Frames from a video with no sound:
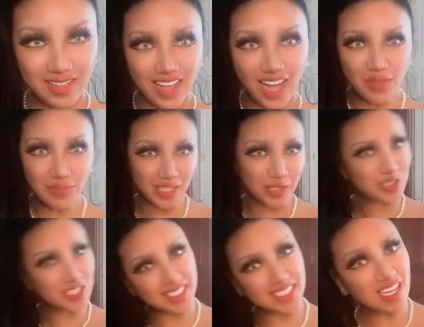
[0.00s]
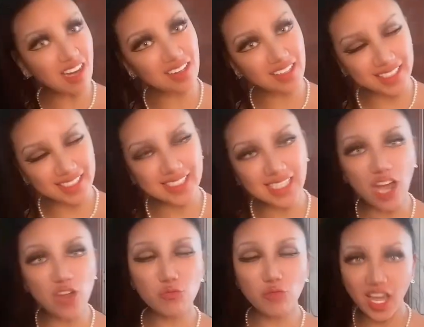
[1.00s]
Hi, my gorgeous darlings. I
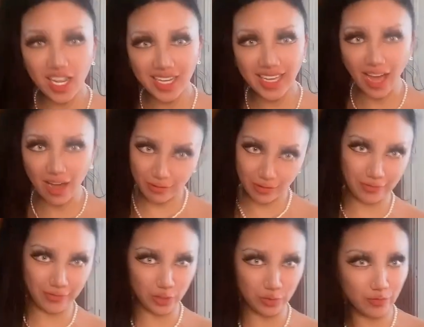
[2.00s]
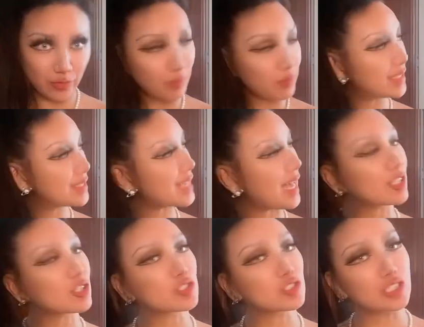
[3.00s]
rarely ever film from this
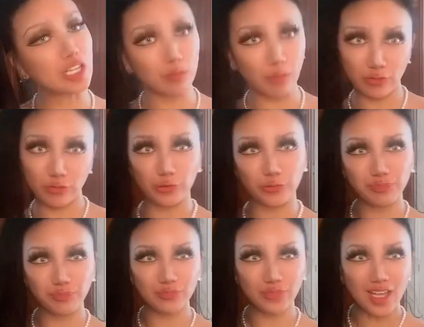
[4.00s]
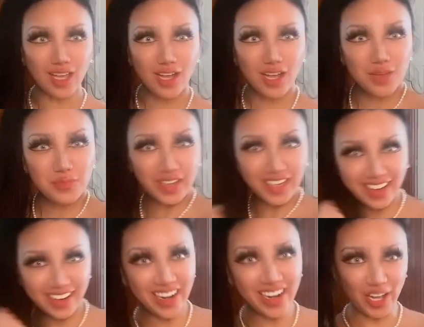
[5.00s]
angle in my room. But here
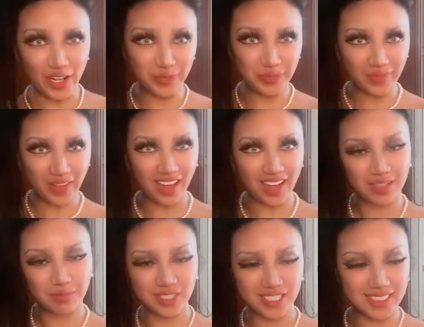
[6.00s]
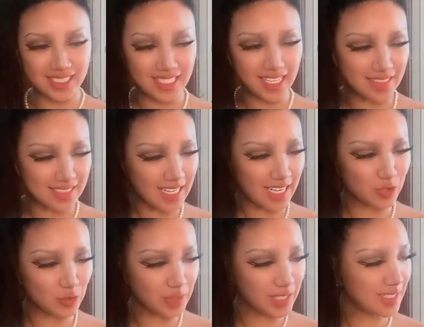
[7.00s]
I am. I'm just sitting at this angle
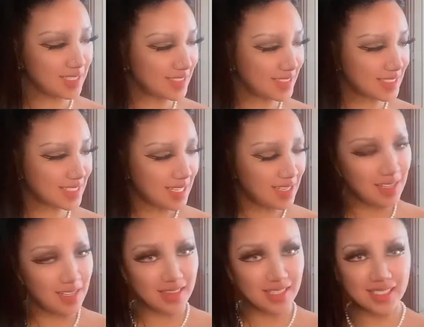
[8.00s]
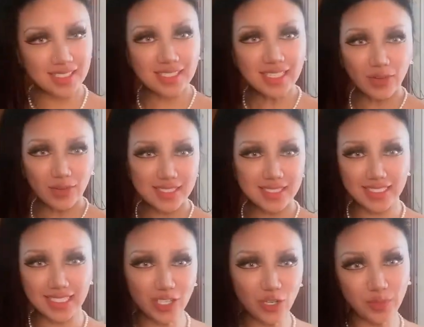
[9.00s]
because this is how I
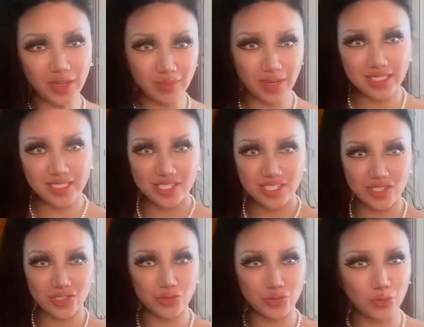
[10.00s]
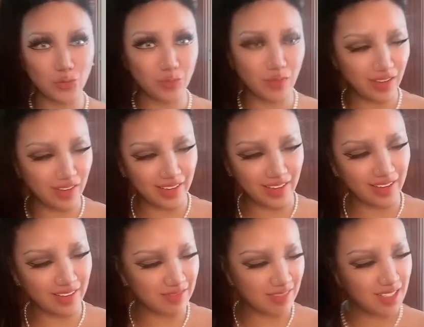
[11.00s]
sit on my bed to do my
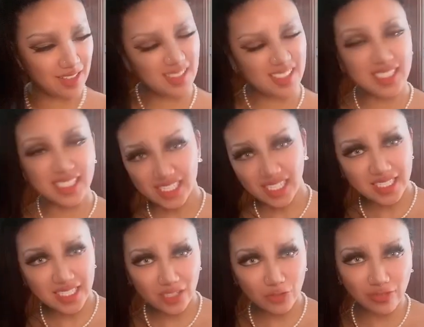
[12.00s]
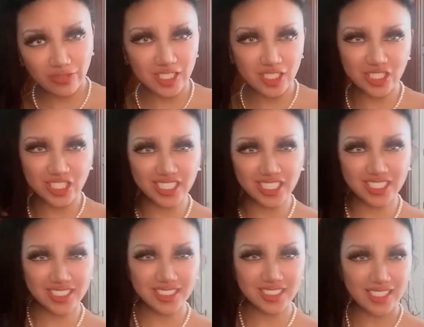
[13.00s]
studying
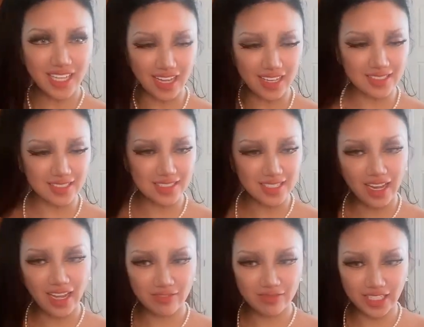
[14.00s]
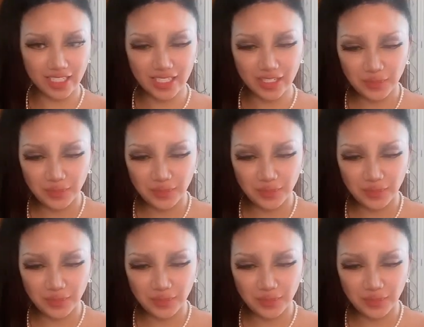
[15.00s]
revision. And I have like